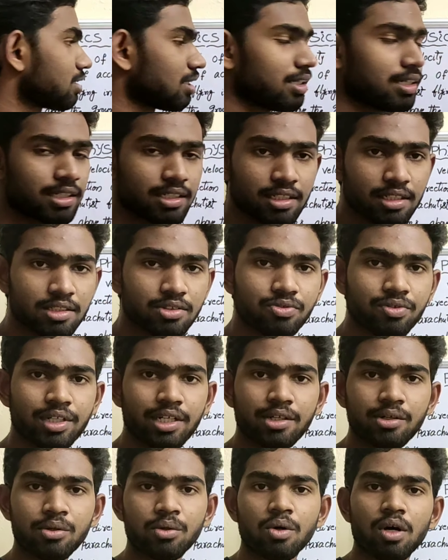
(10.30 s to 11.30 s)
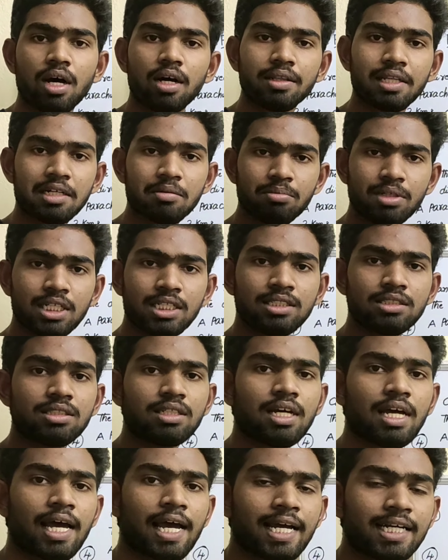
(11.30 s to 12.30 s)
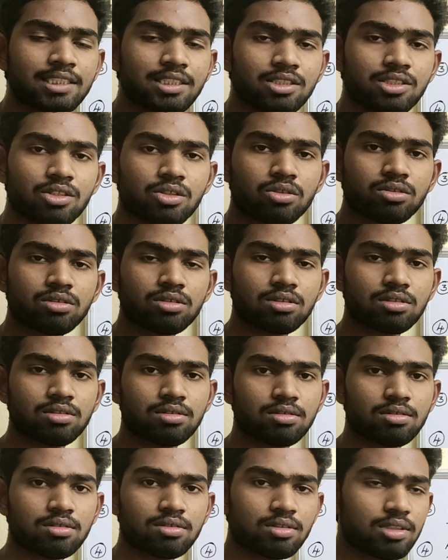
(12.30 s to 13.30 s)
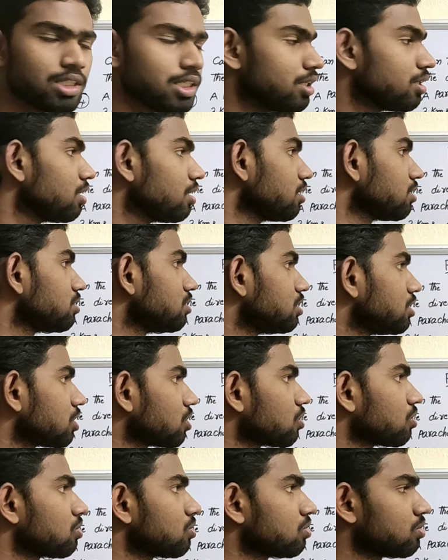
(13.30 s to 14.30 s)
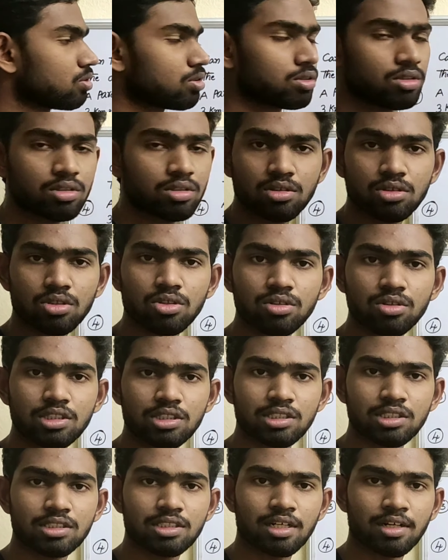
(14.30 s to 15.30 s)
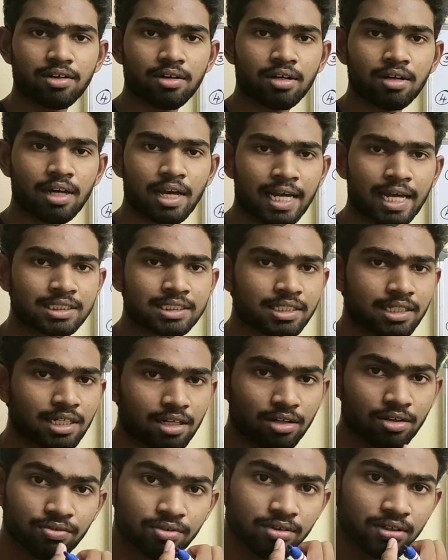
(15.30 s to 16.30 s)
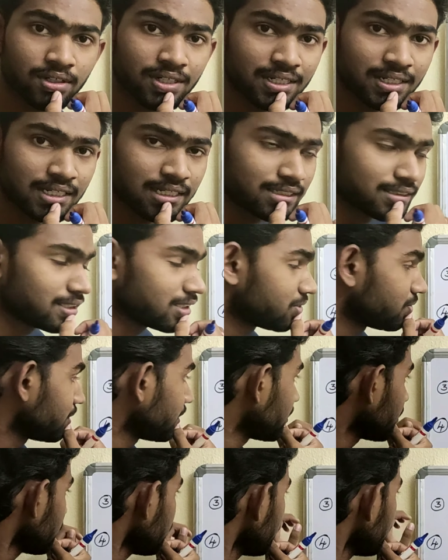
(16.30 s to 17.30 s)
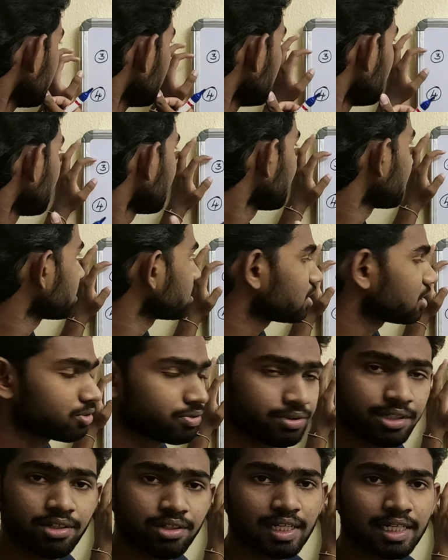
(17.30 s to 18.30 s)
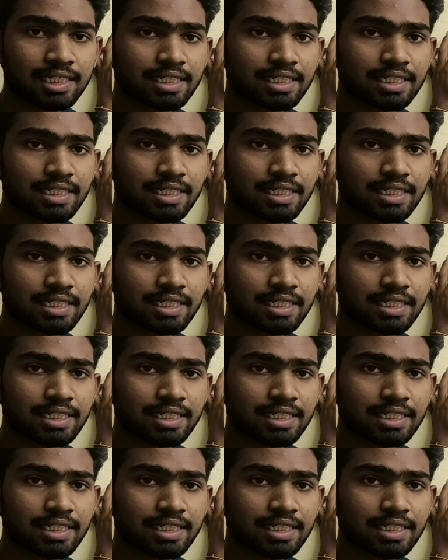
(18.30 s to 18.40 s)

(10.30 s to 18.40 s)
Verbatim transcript: the thirtieth video. That means hash zero three zero. So this is the hashtag of uh, this video, and this video